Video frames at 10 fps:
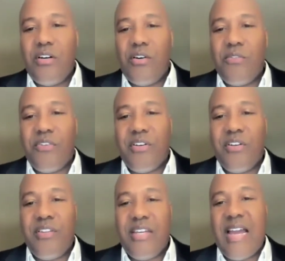
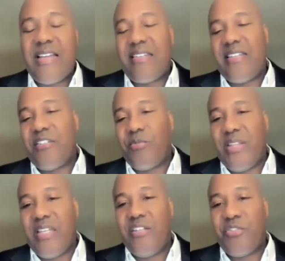over the assets
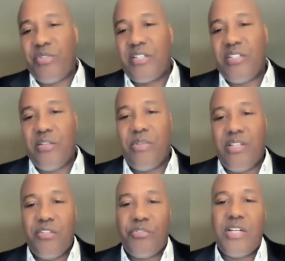within the structure,
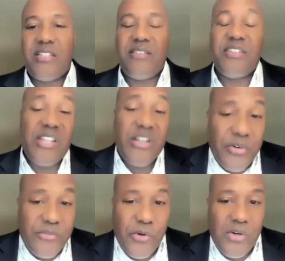within the trust. If it's
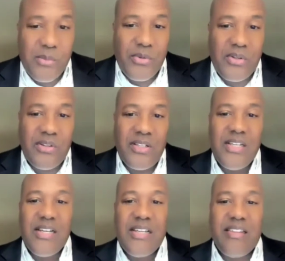irrevocable,
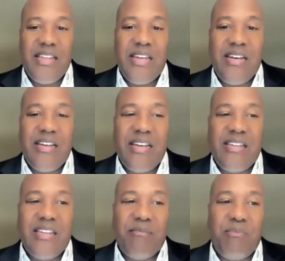then
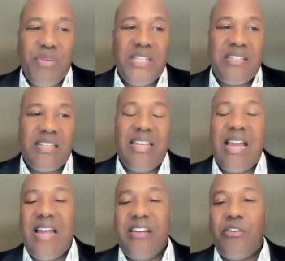they basically
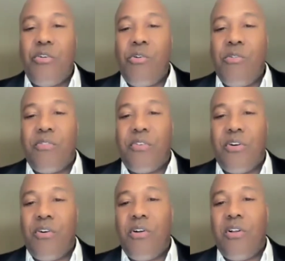handed
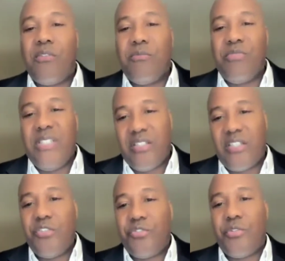over all real
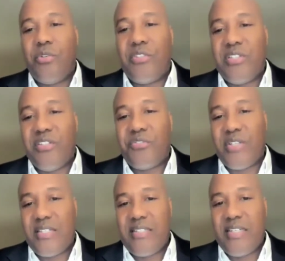control to the
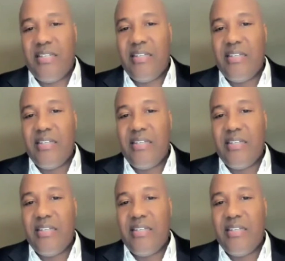trustee.